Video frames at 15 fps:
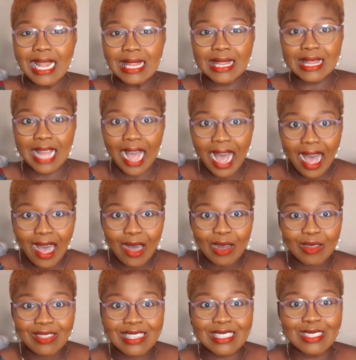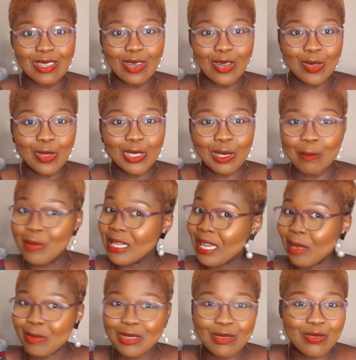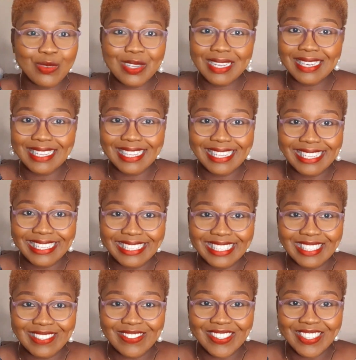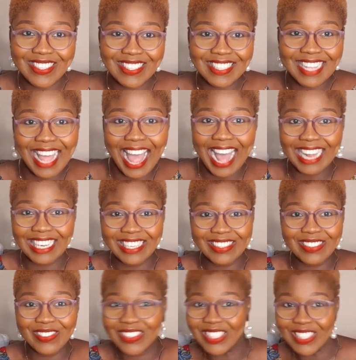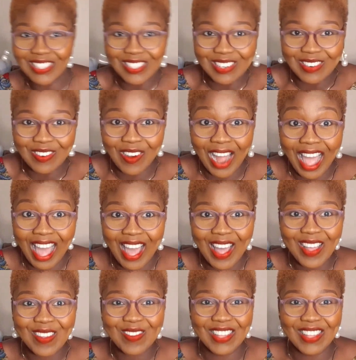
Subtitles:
Now the solution becomes really easy for you to handle, for you to grab.